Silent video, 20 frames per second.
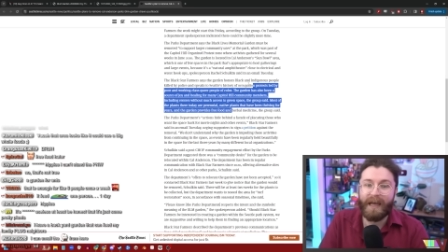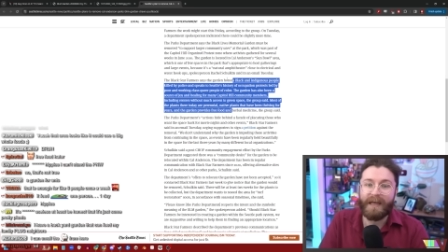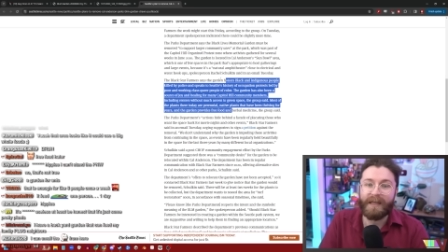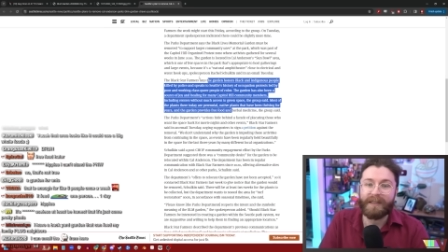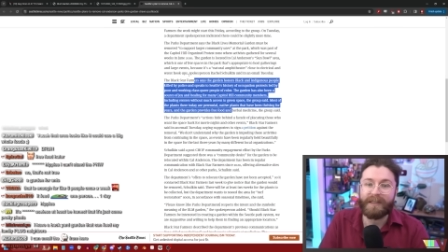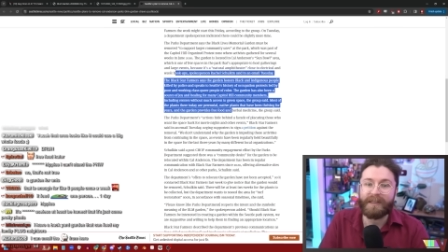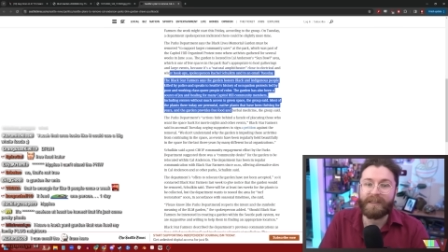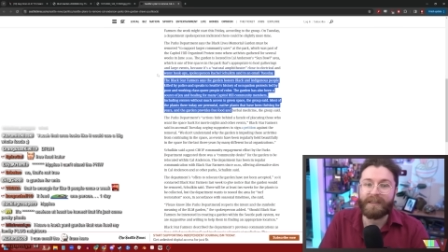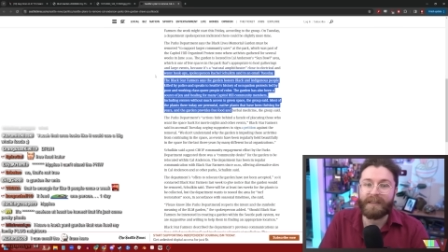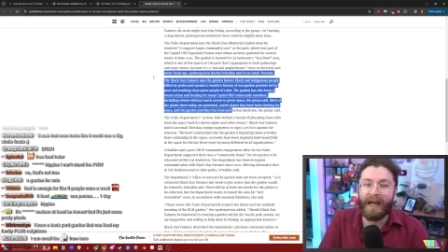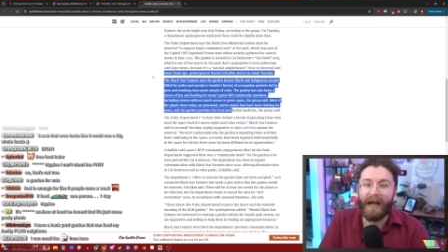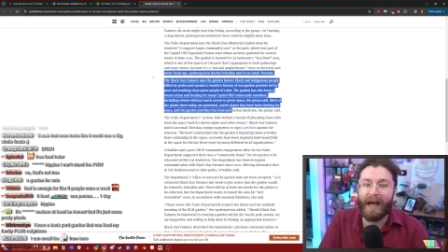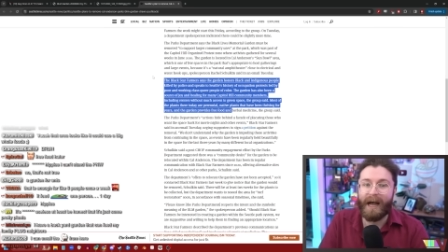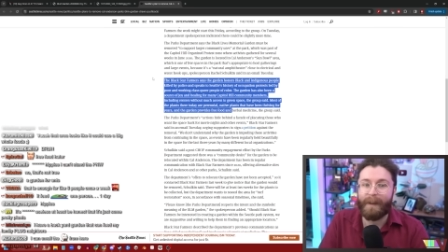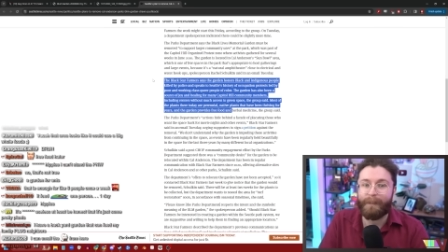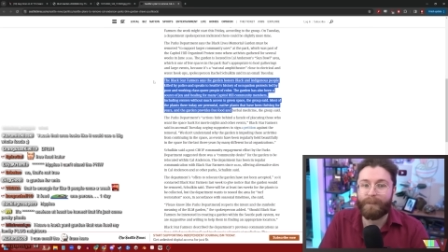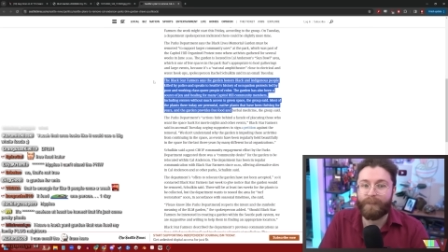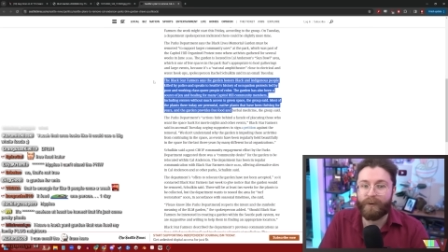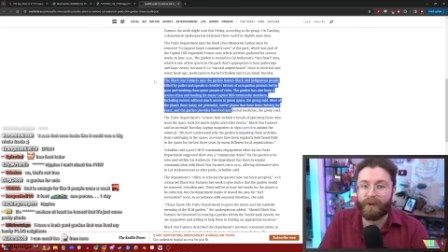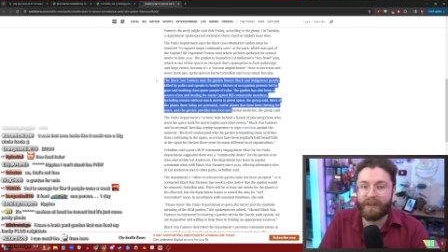
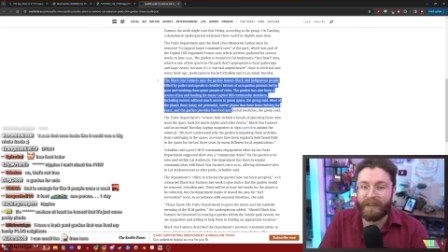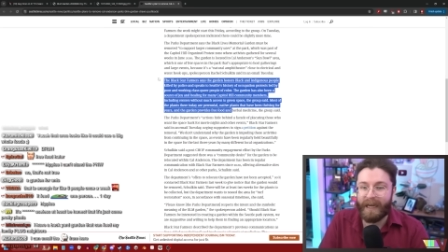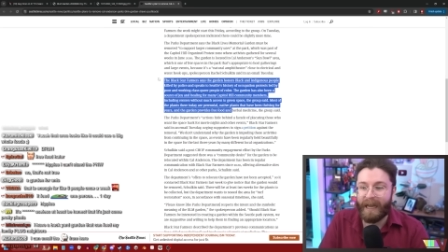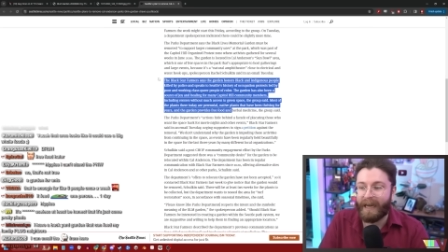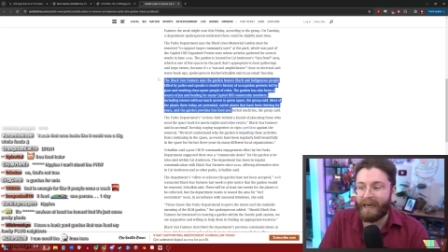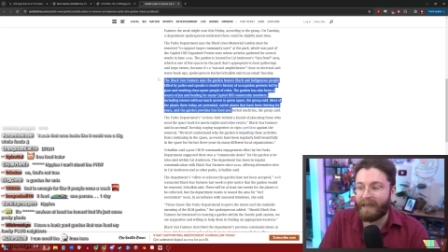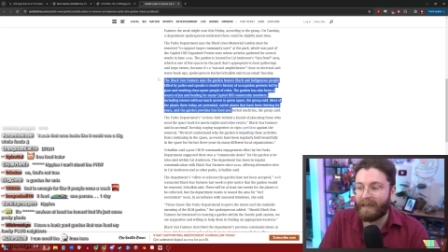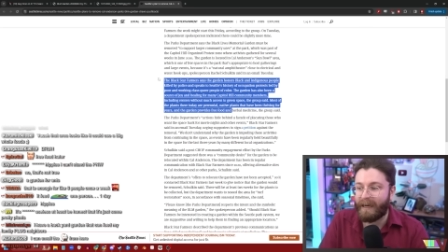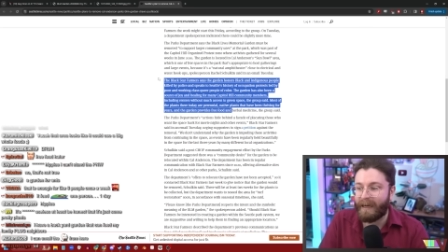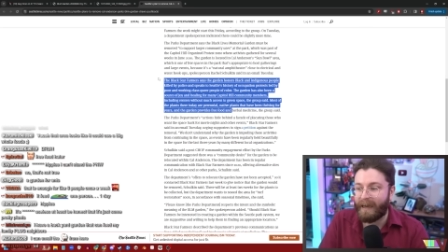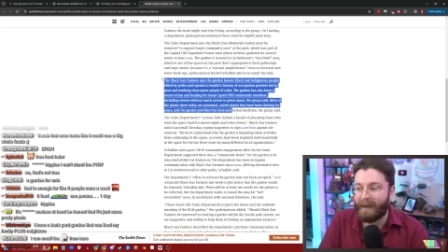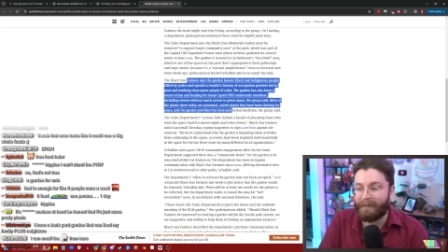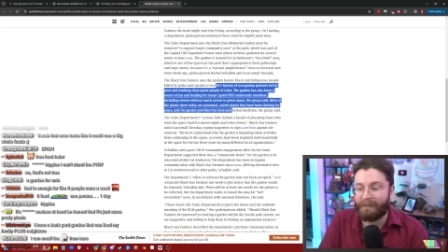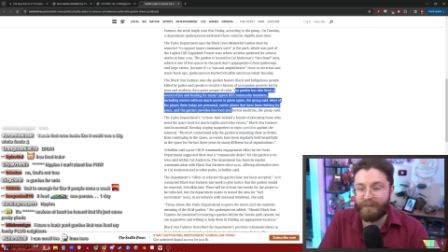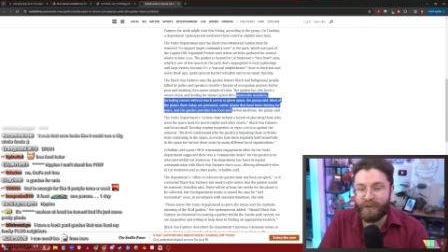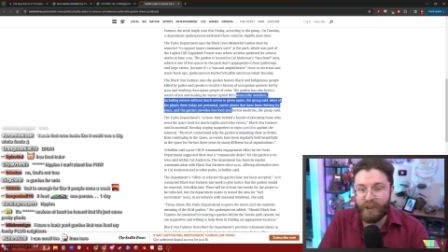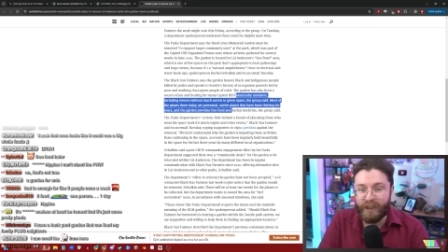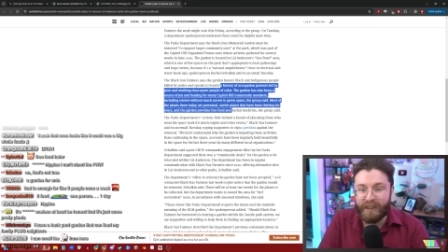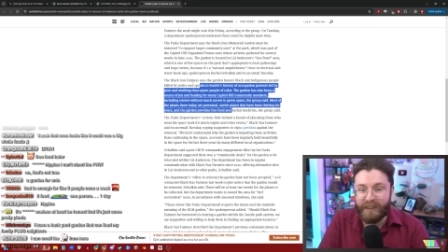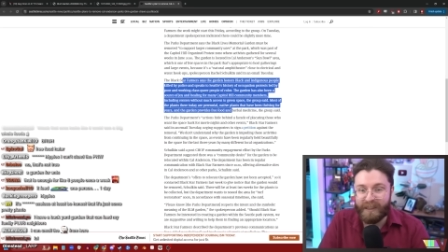Stop pretending.
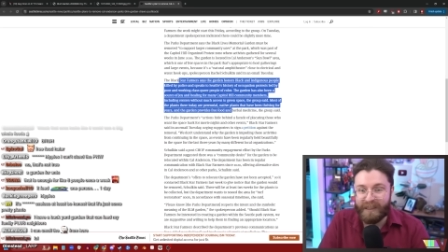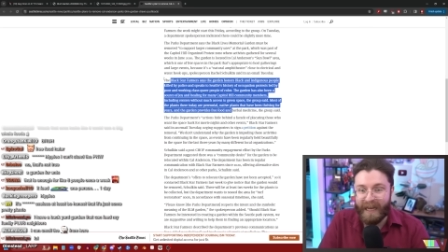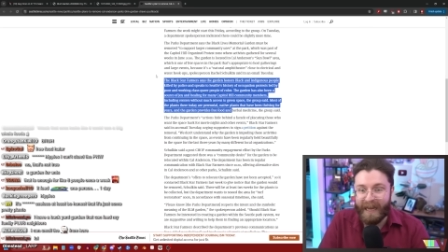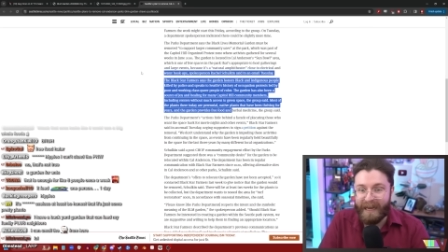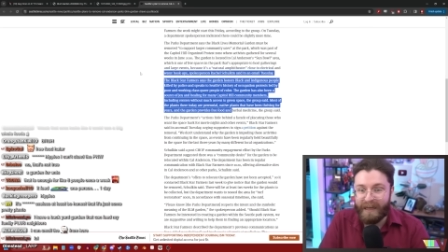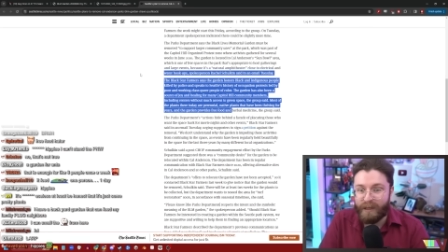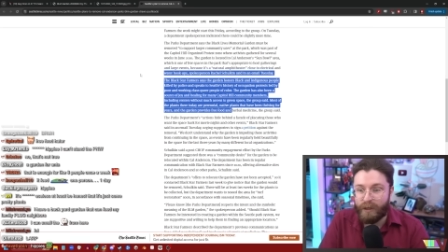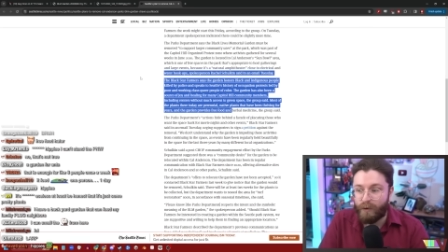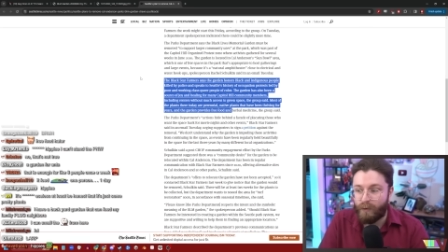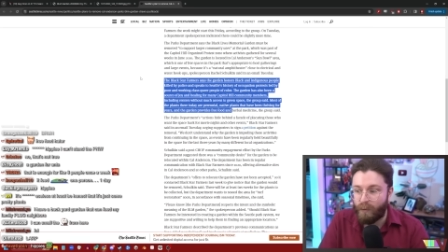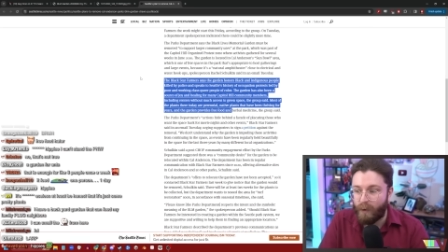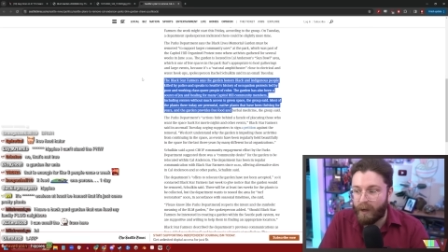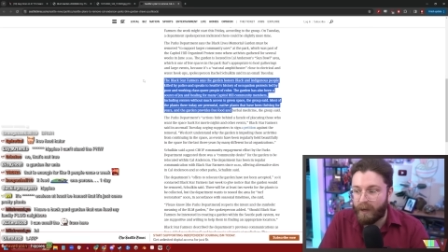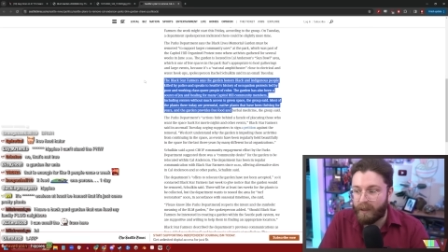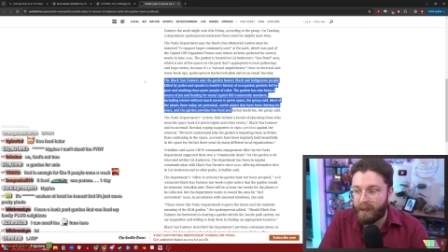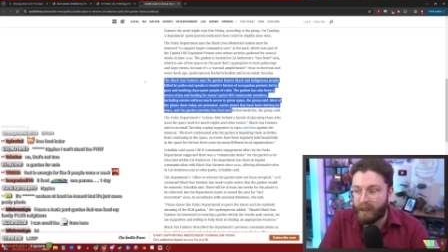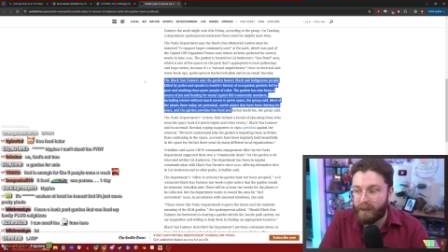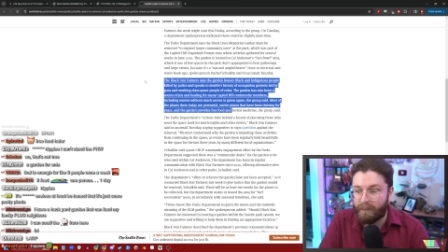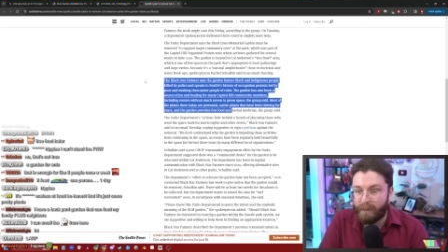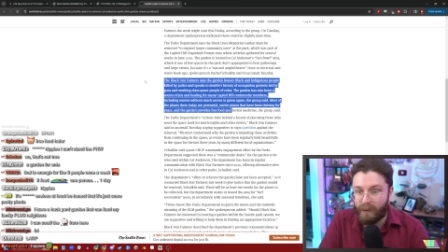Just say you want
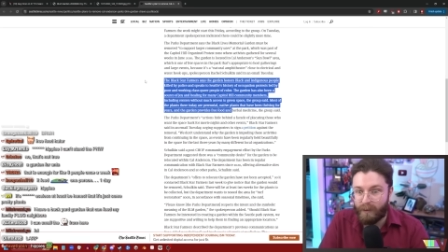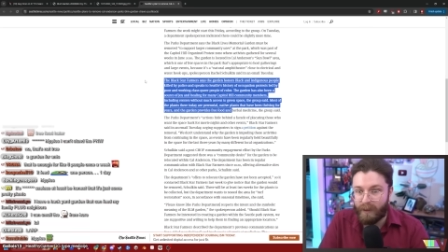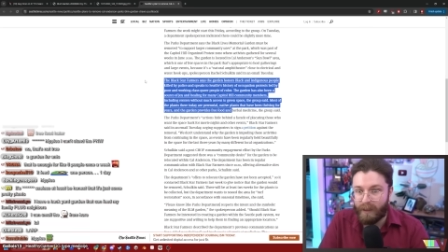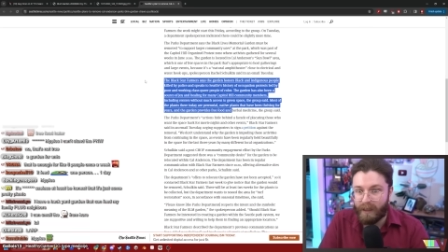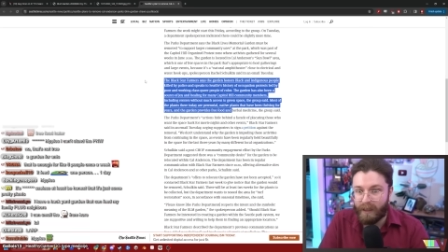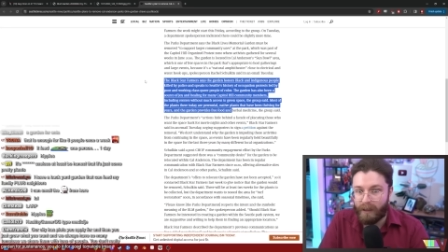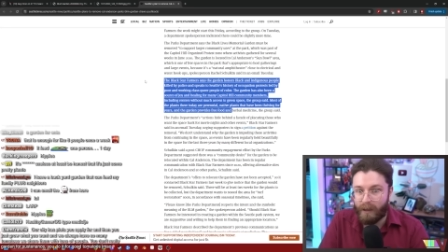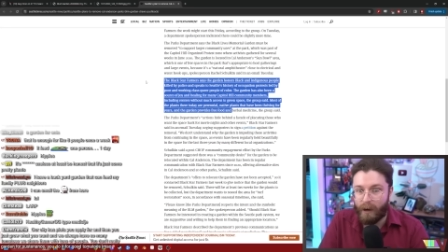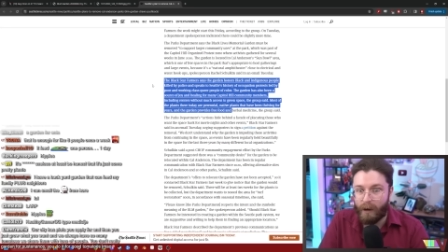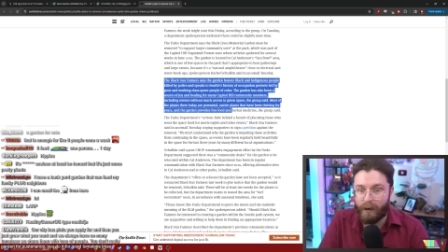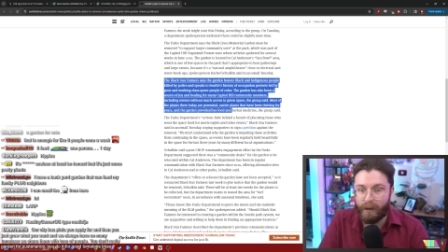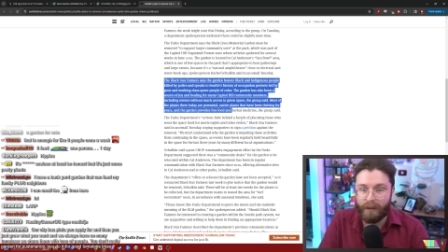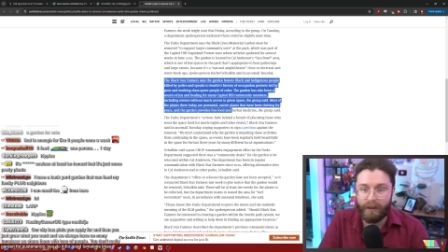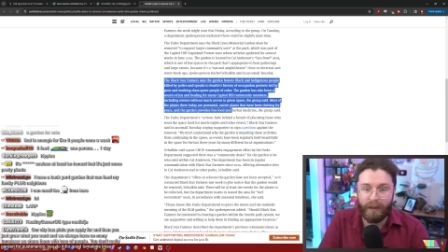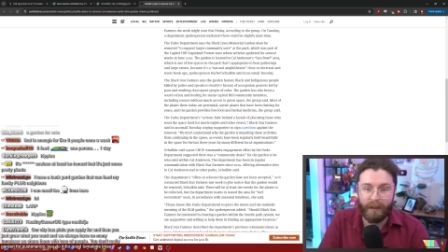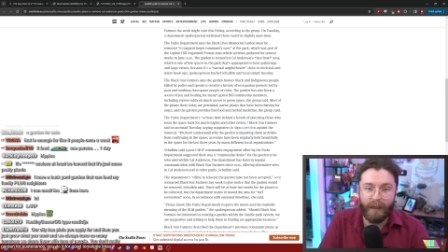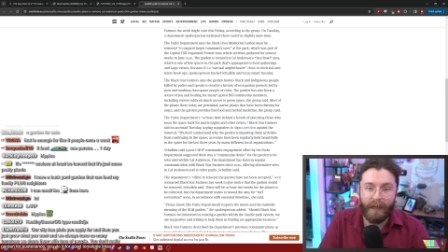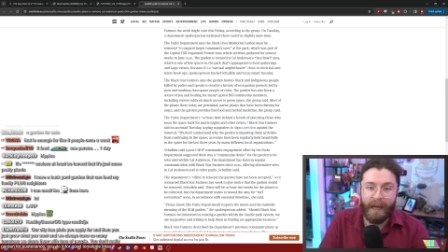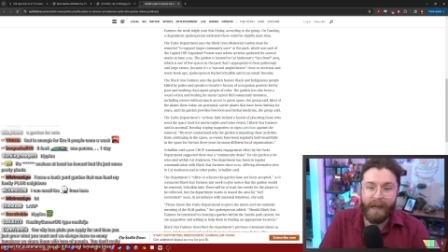a community garden.